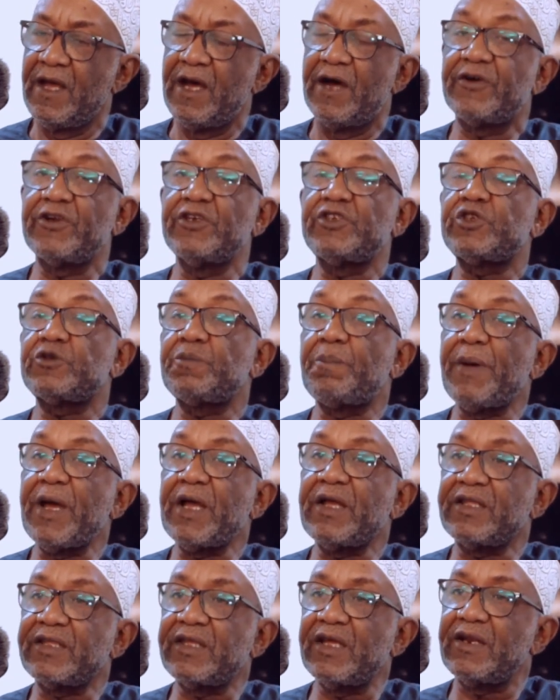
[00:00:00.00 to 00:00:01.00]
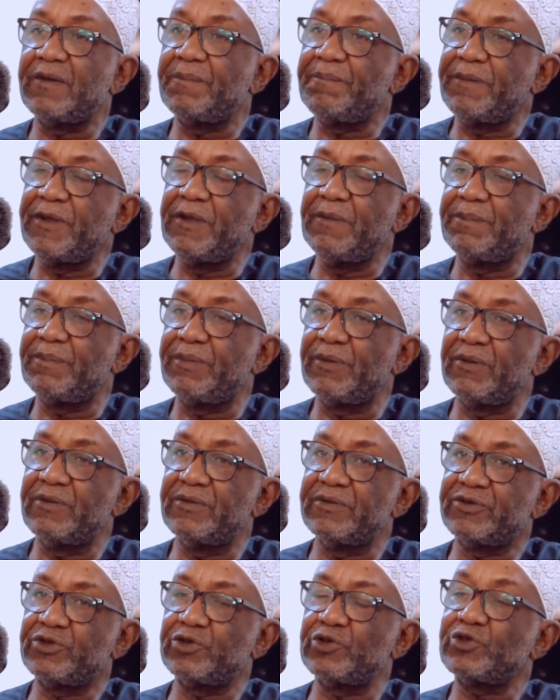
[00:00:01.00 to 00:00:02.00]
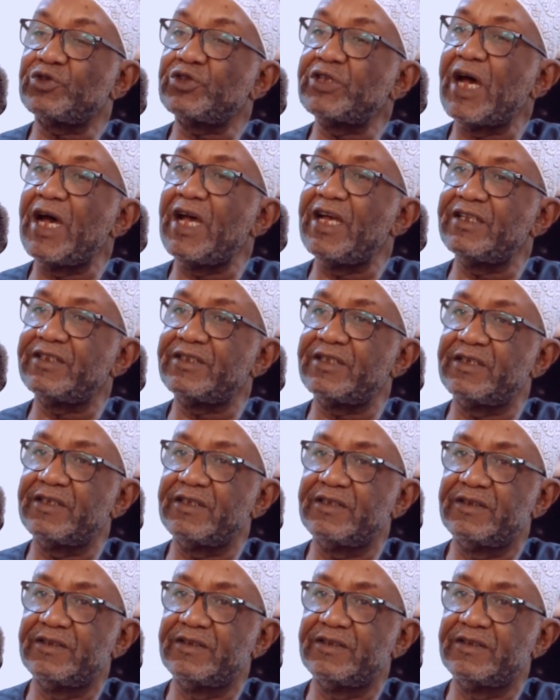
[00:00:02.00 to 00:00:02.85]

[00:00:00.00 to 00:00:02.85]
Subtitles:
respected people, society.